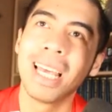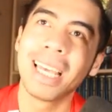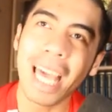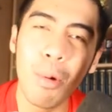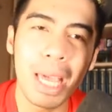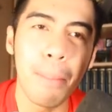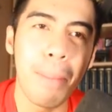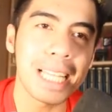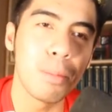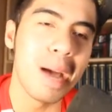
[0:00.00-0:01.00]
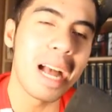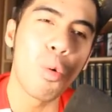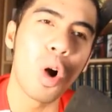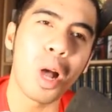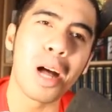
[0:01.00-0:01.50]
Can we get back to back
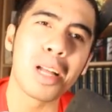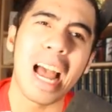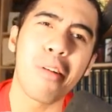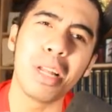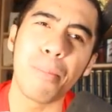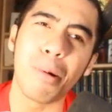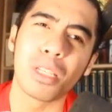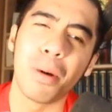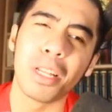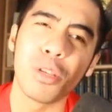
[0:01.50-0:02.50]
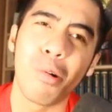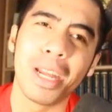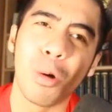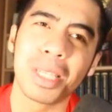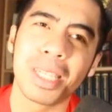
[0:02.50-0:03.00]
walkouts? I already pressed the button. You already
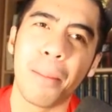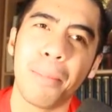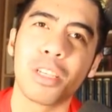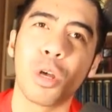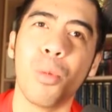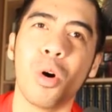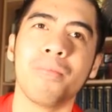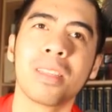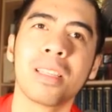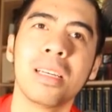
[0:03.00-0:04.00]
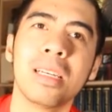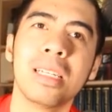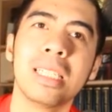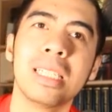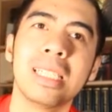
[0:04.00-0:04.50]
know what time it is. Come on.
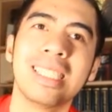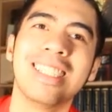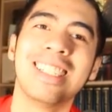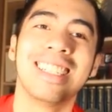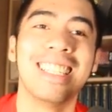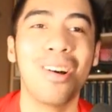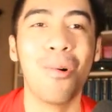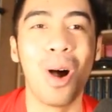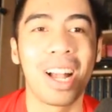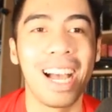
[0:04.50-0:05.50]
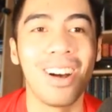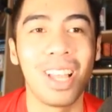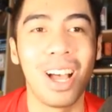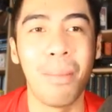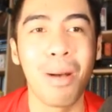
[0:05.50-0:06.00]
No walkout.
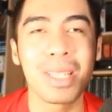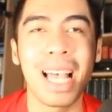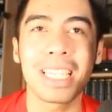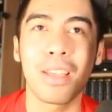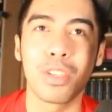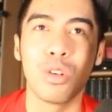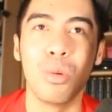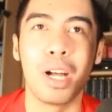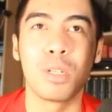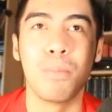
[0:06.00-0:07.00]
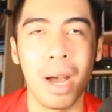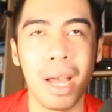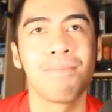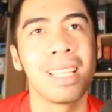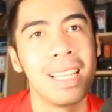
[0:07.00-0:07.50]
Um, I was asking for too much,
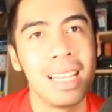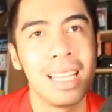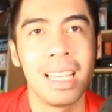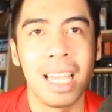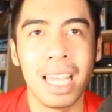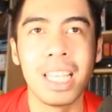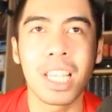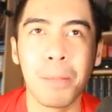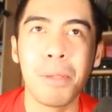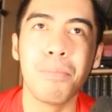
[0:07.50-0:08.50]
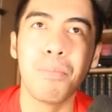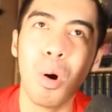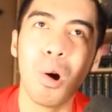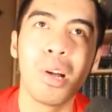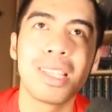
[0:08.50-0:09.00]
but it is going to be
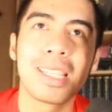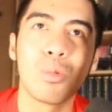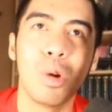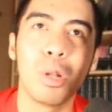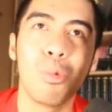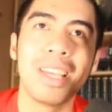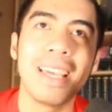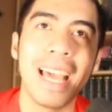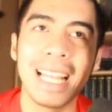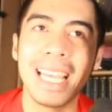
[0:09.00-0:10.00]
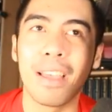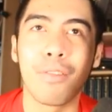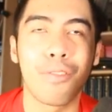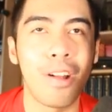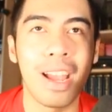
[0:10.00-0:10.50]
boards. What are we getting?
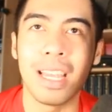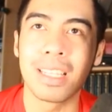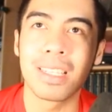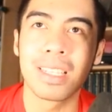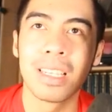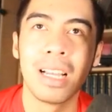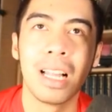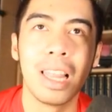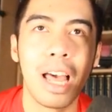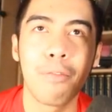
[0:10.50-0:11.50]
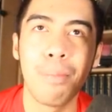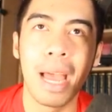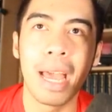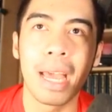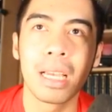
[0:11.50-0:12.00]
France, left
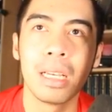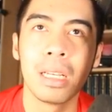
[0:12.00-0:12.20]
back.